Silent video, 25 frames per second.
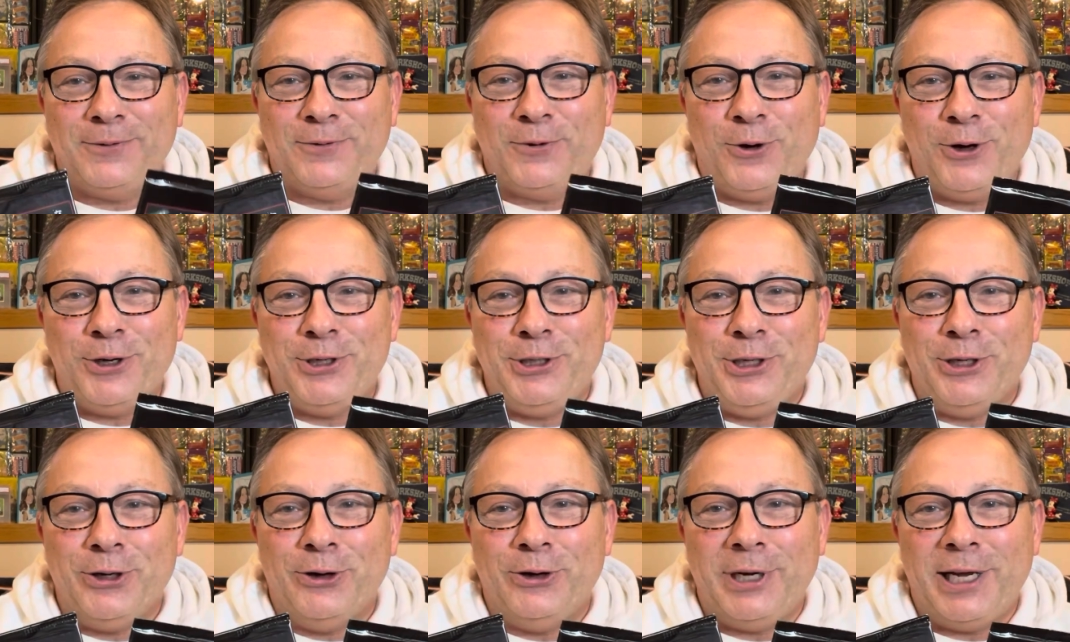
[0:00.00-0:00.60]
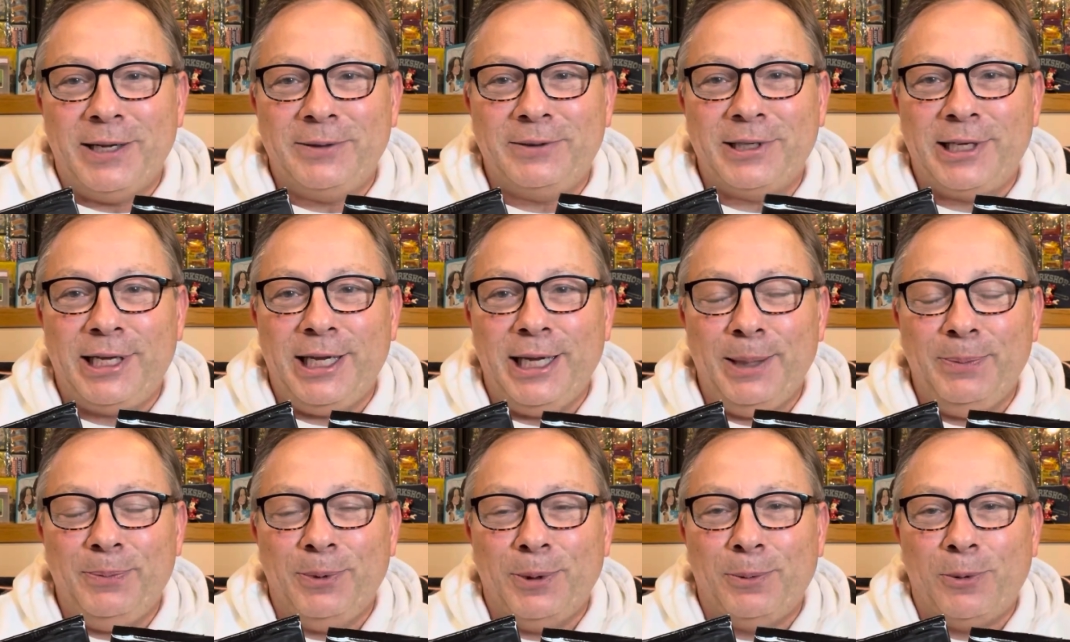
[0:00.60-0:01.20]
Of course, you don't have to
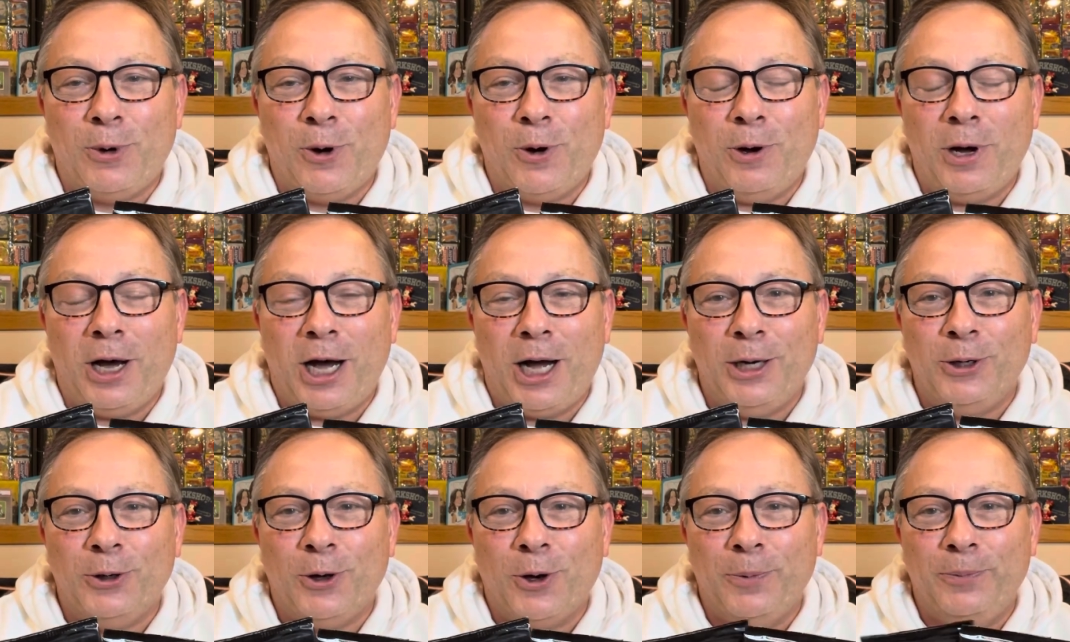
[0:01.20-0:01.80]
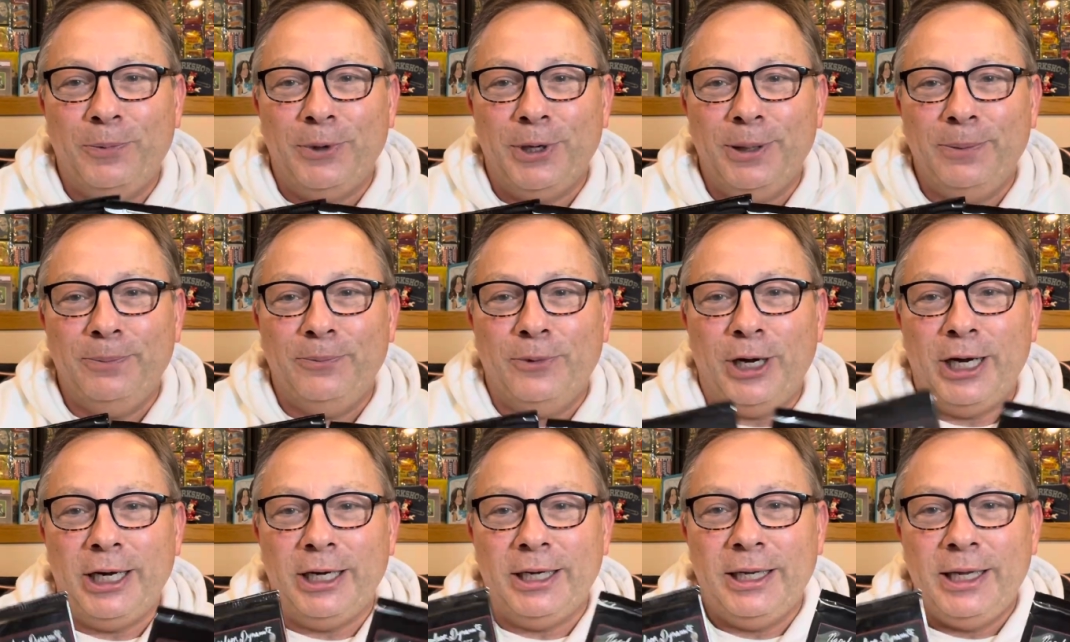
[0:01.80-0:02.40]
keep them unopened,
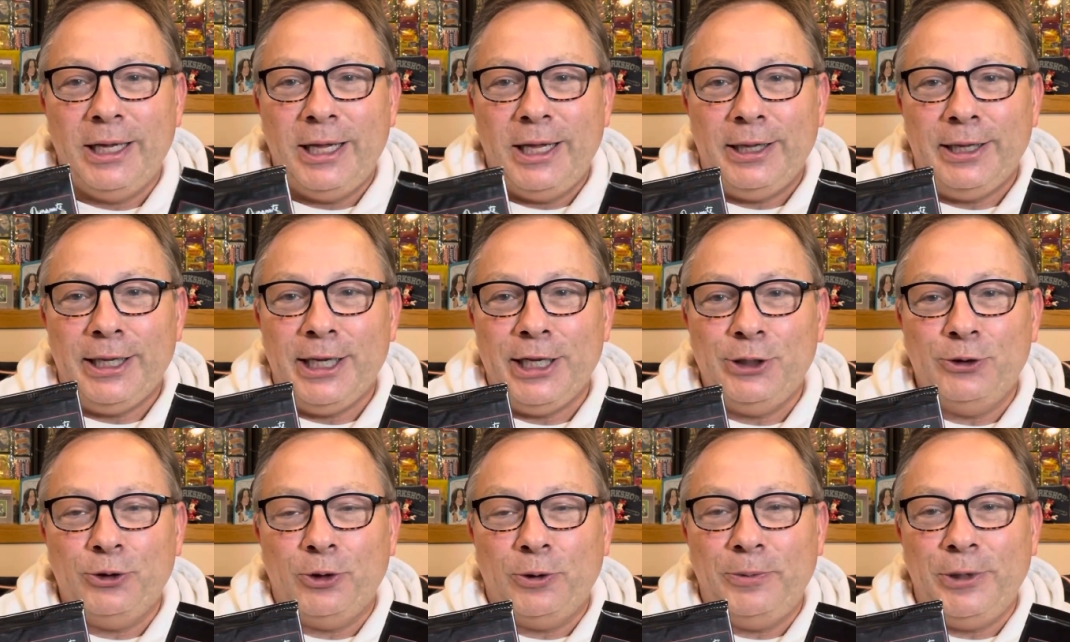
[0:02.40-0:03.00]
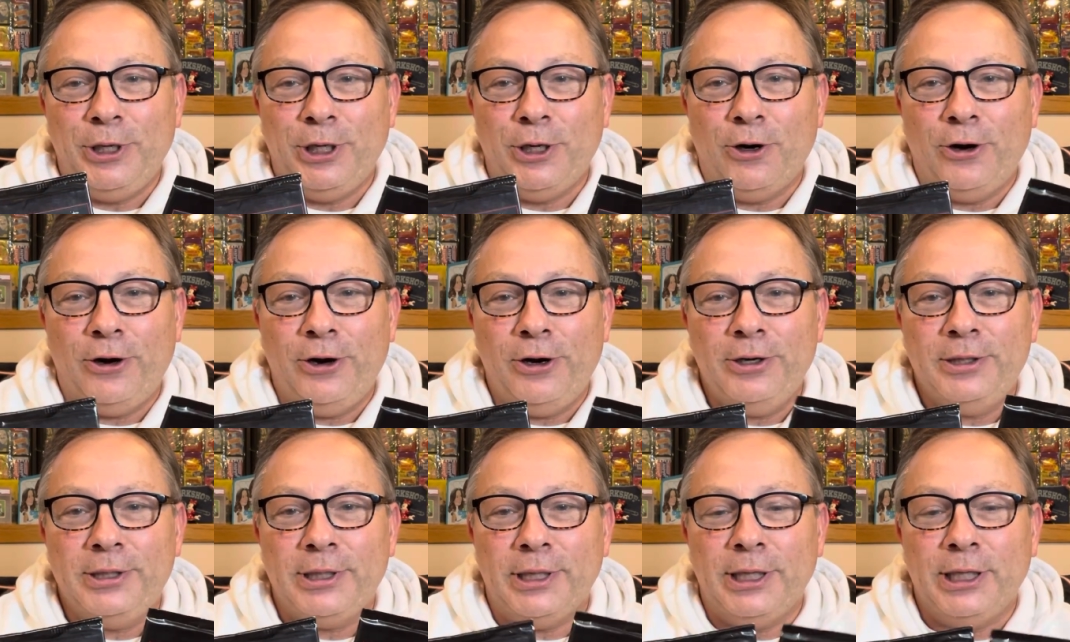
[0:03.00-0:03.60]
but these will be
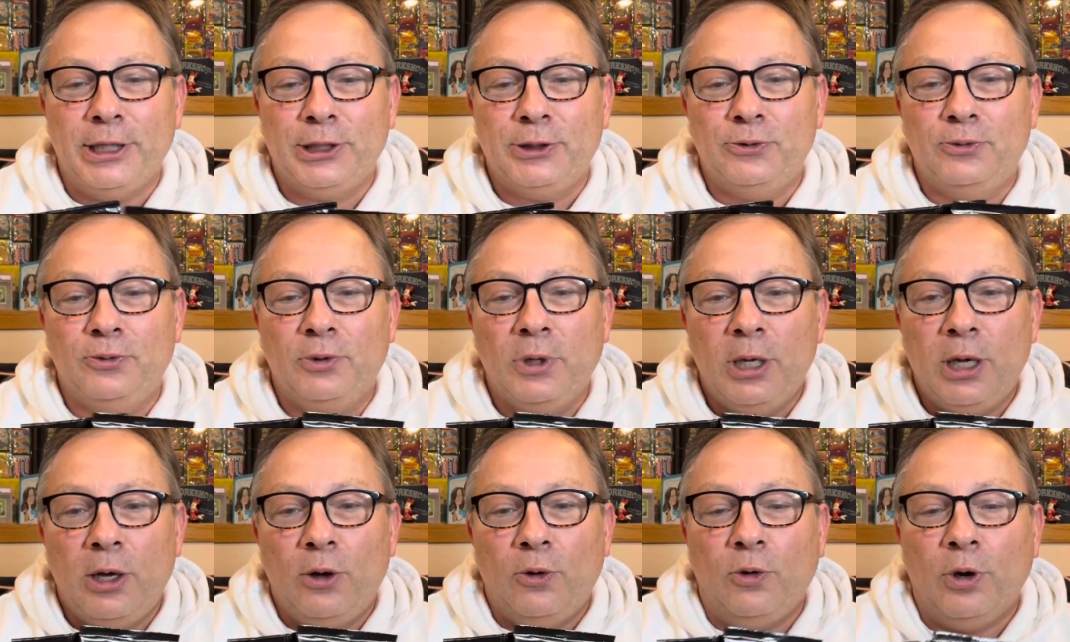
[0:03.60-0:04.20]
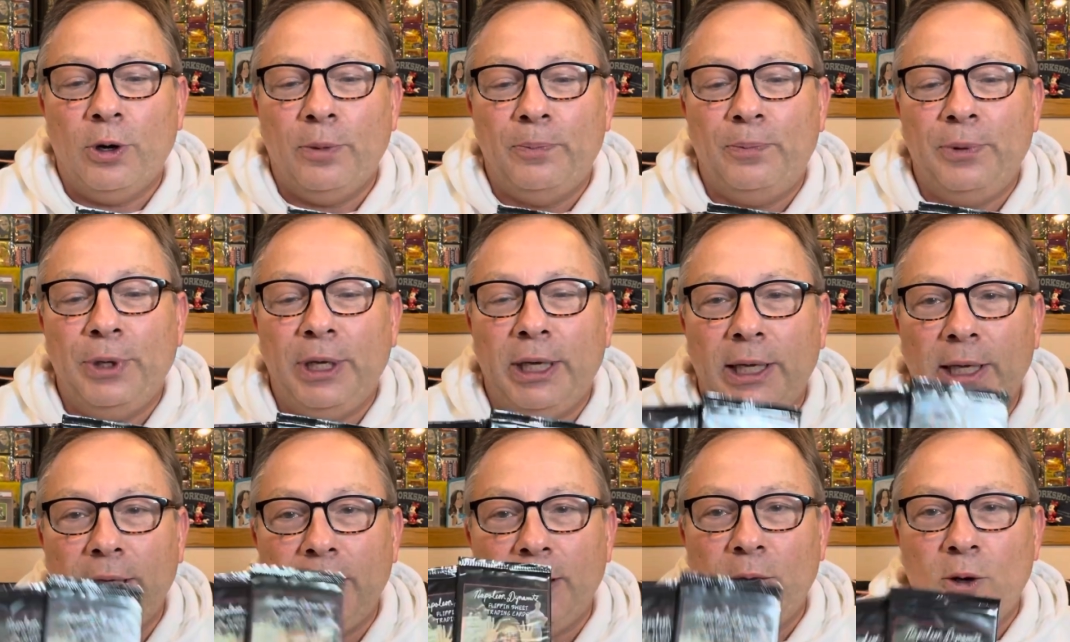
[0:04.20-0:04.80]
yours, and this will
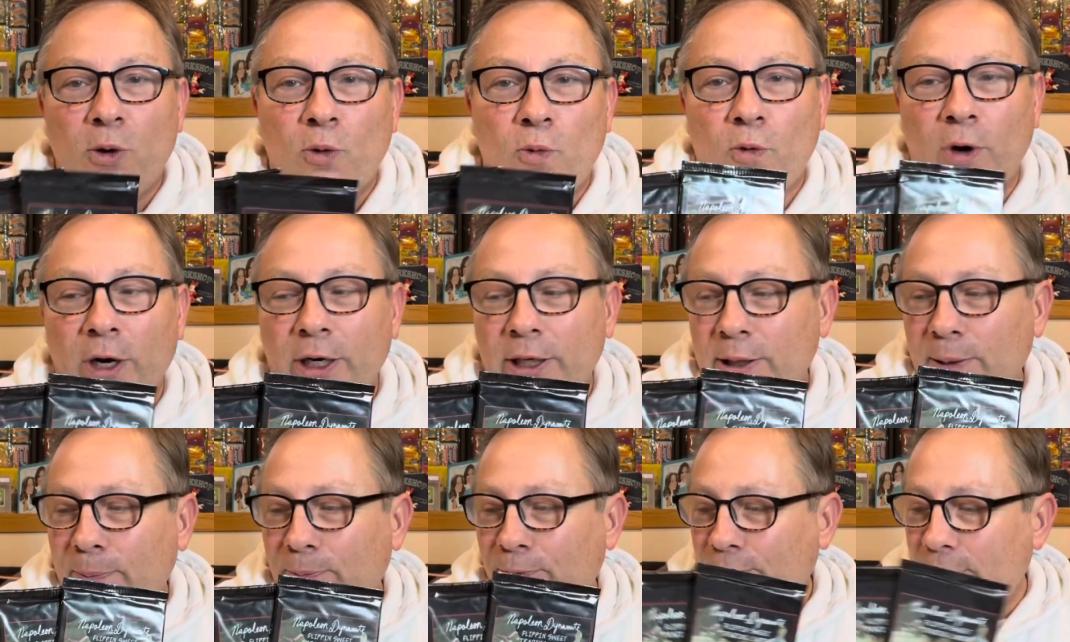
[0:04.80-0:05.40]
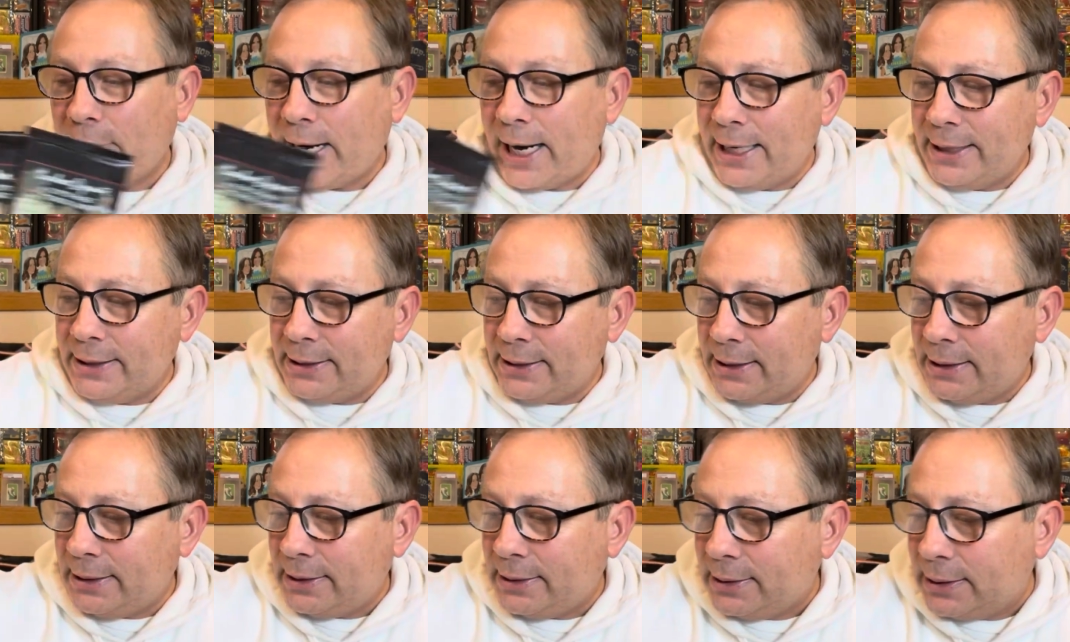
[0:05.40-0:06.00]
be one of the
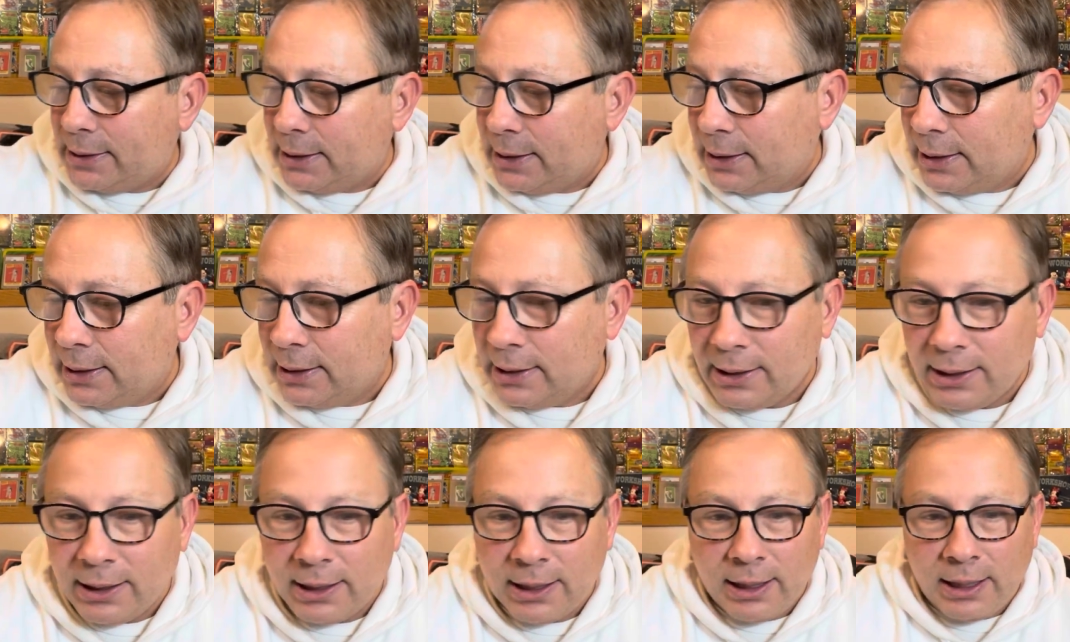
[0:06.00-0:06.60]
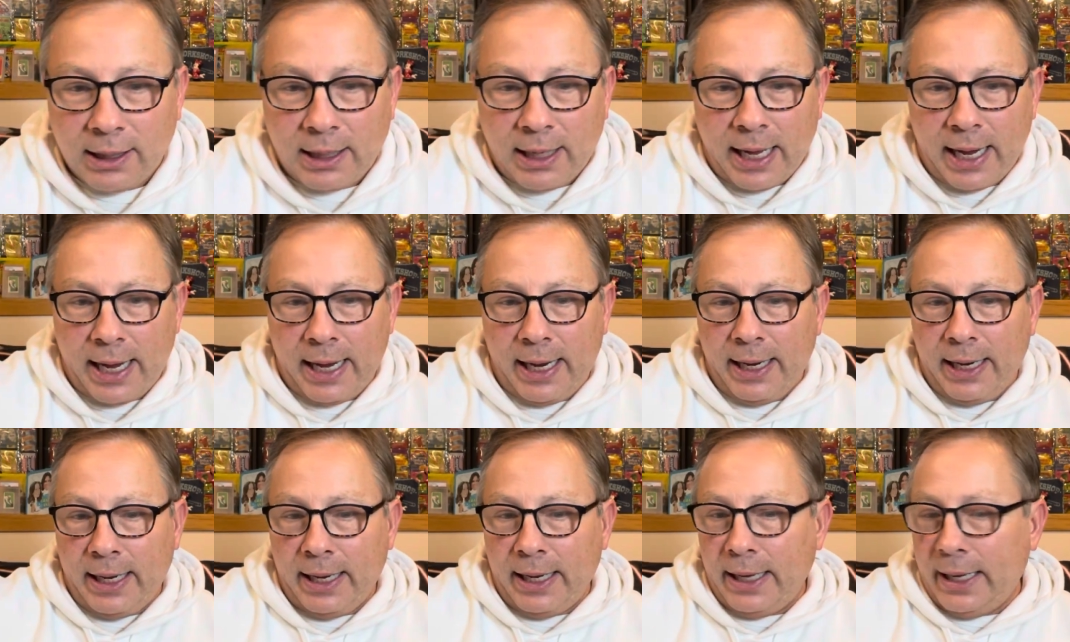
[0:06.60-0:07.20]
prizes.
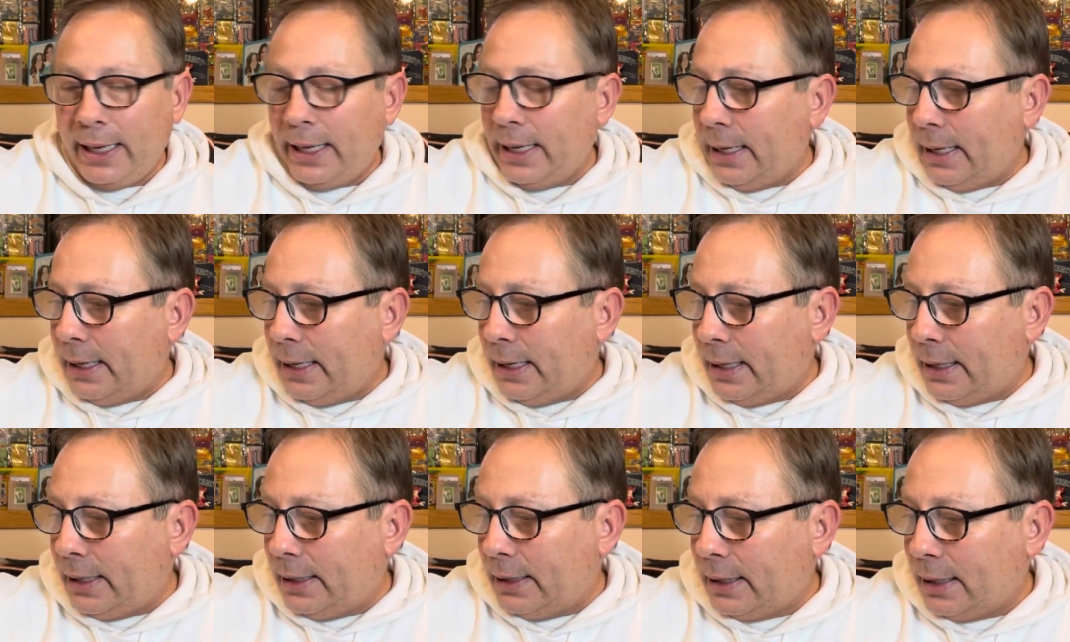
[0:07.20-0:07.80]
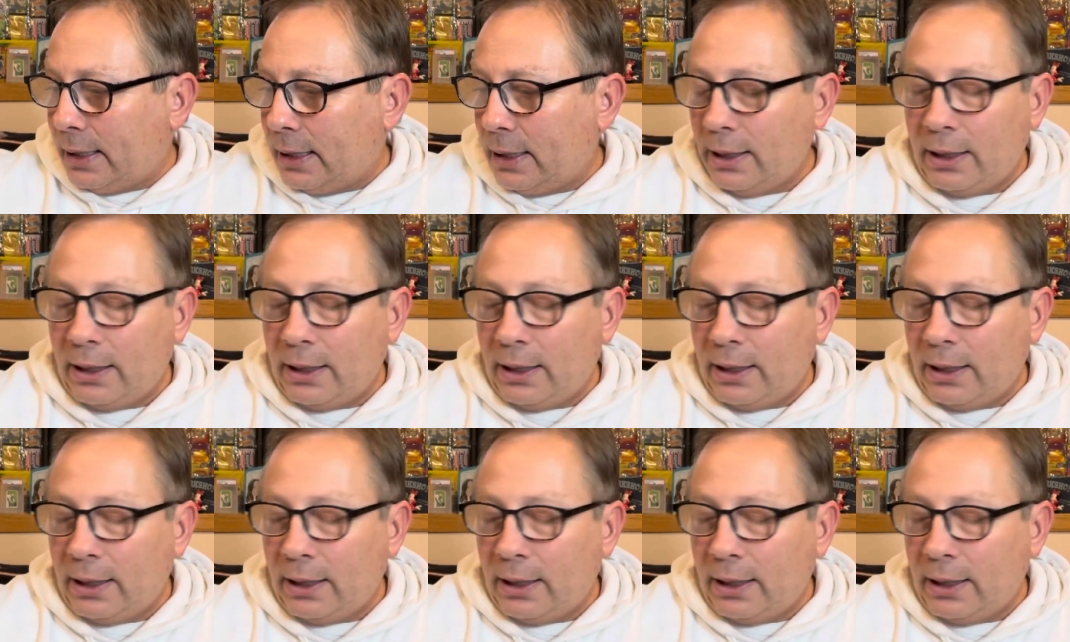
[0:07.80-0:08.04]
And